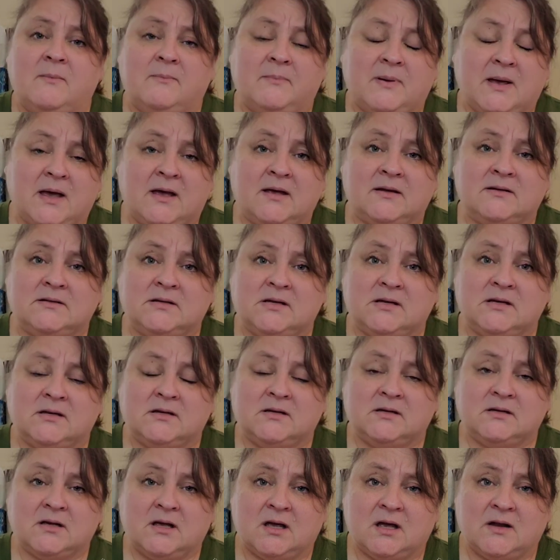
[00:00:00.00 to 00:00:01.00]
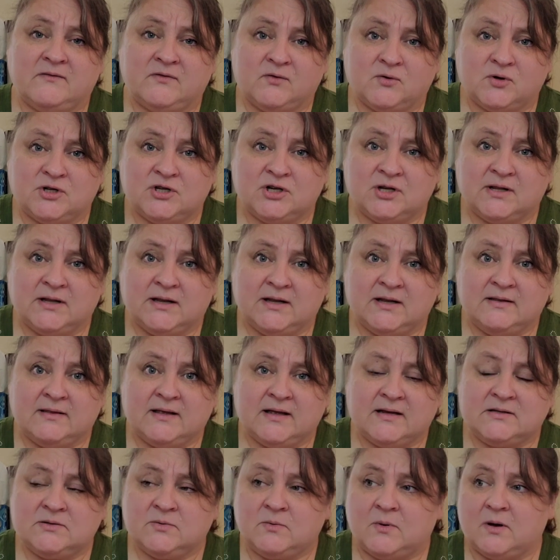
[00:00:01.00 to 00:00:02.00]
But unfortunately,
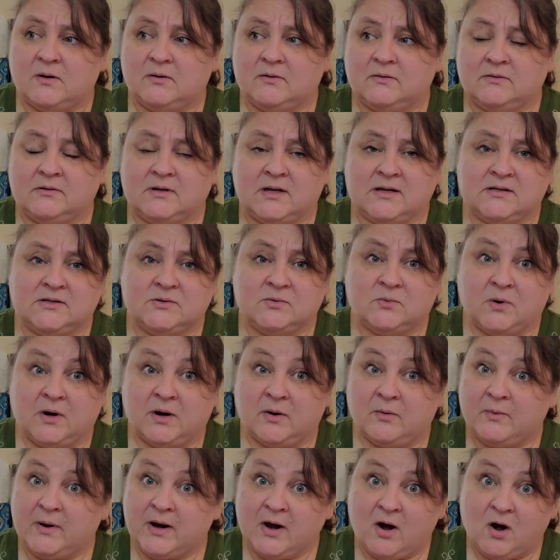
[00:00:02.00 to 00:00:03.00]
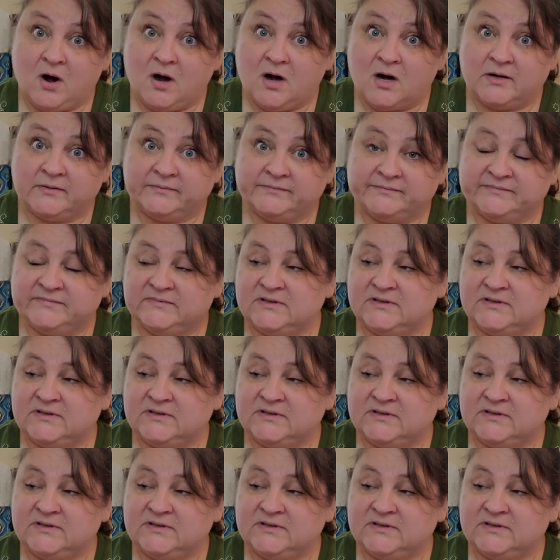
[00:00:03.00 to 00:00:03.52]
that's what, that's where we are.